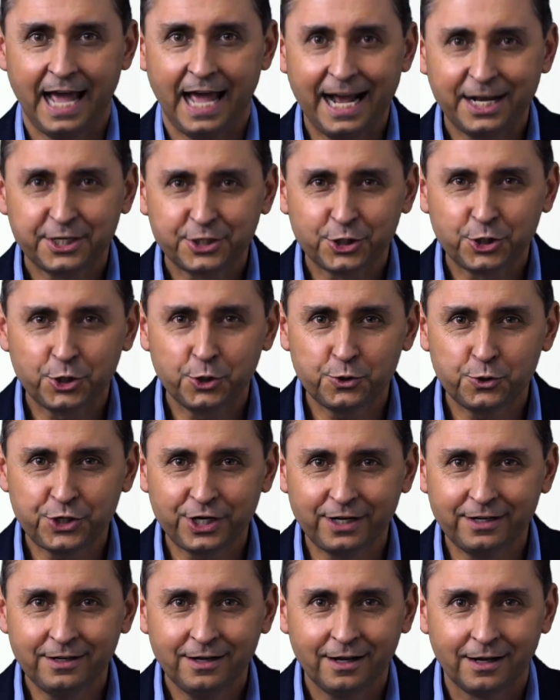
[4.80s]

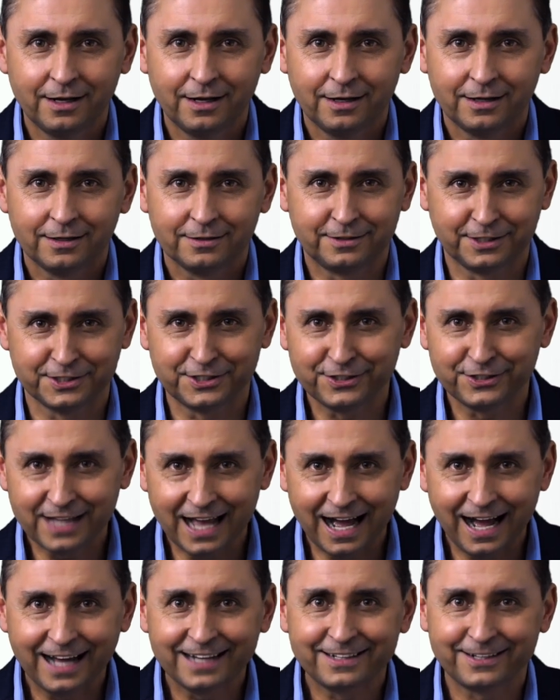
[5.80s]
Execution does
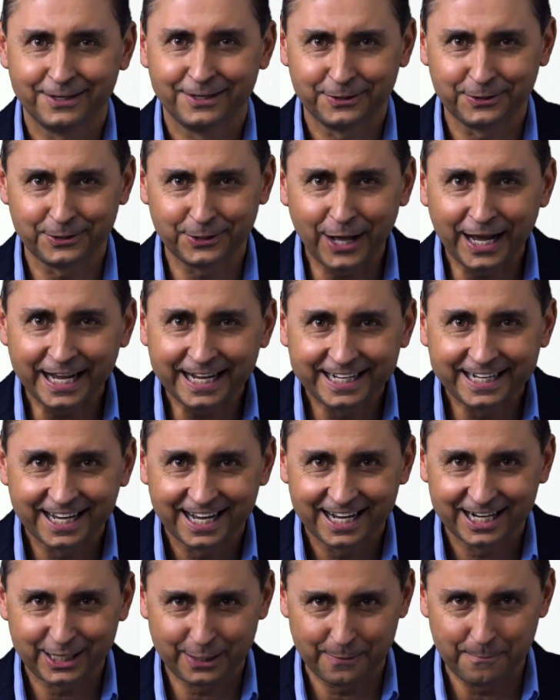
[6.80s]
not like
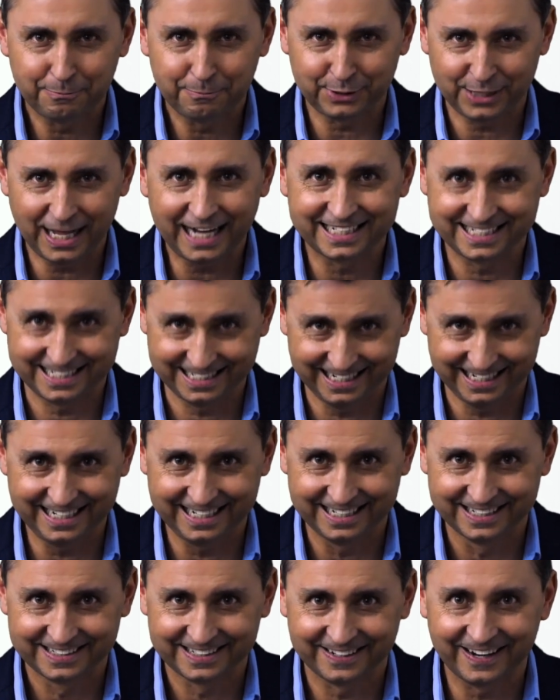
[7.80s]
complexity,
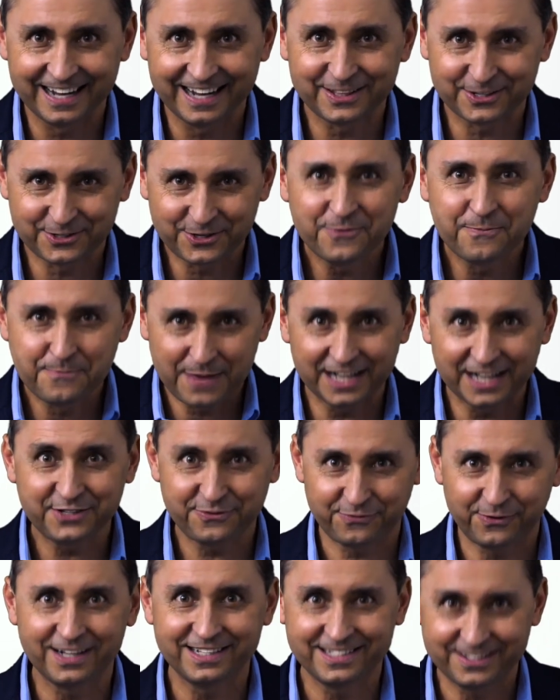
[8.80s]
right? The two best
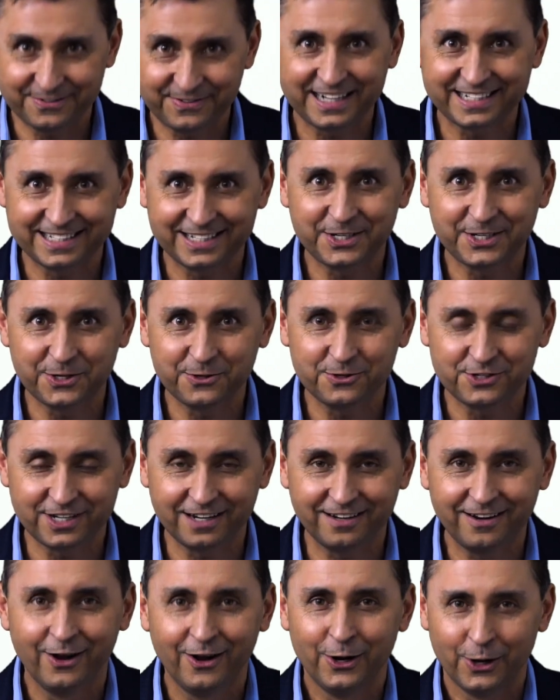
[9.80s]
friends of
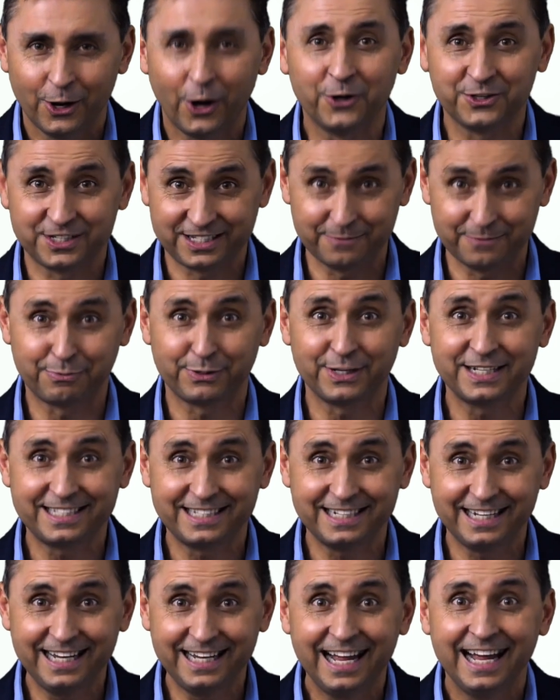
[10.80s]
execution are
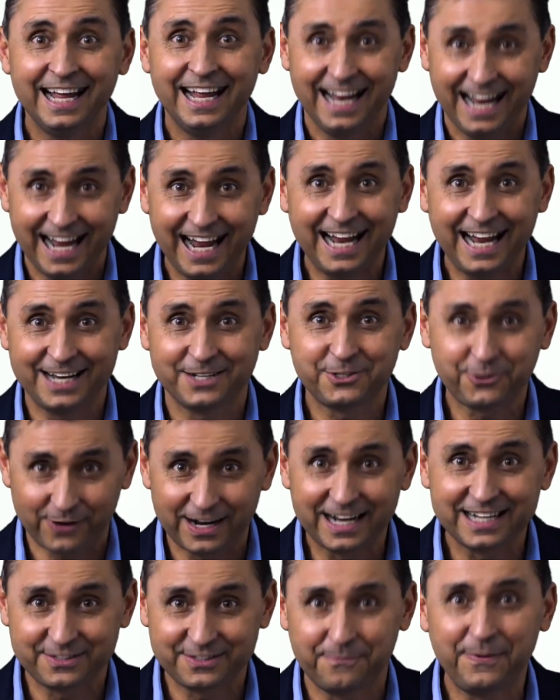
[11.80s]
simplicity and
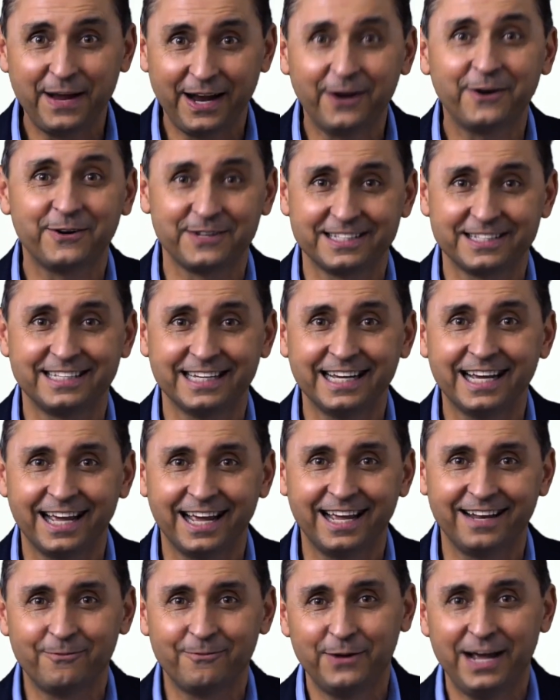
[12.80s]
transparency.
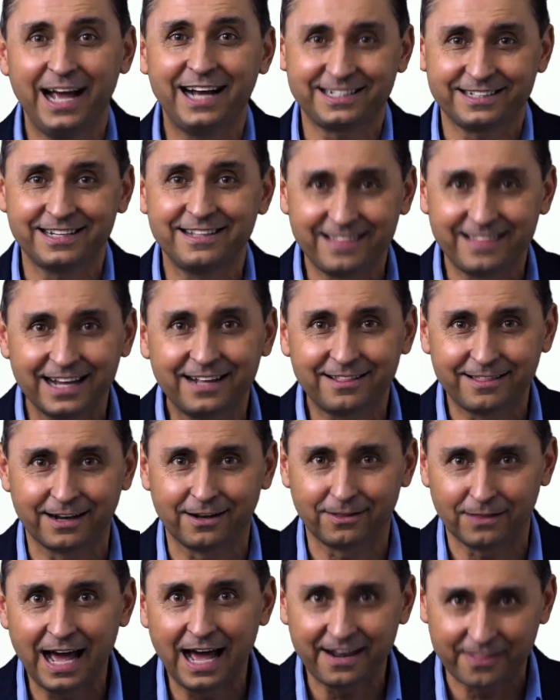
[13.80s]
And we actually think that a
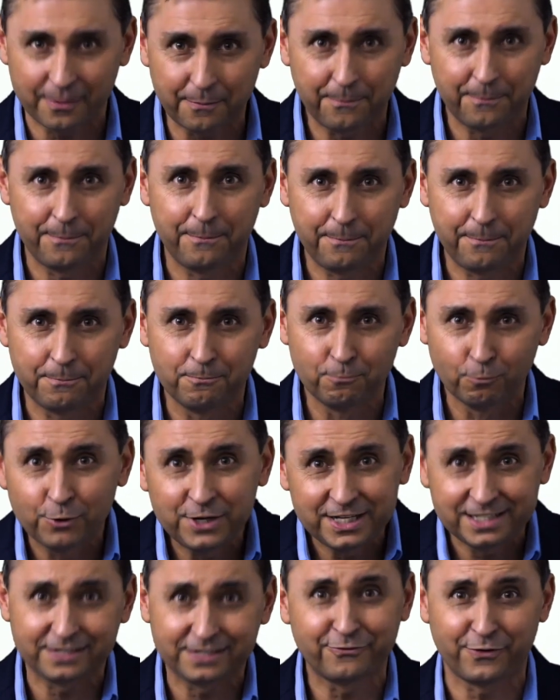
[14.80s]
lot of the
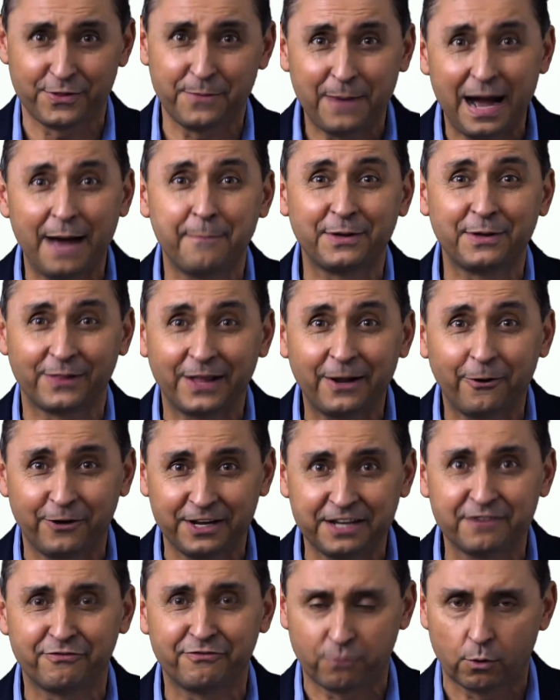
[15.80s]
reason for the popularity
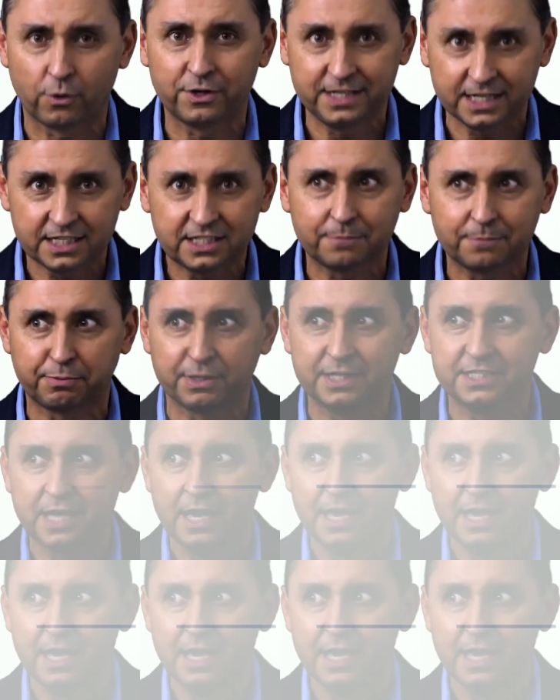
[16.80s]
of 4 disciplines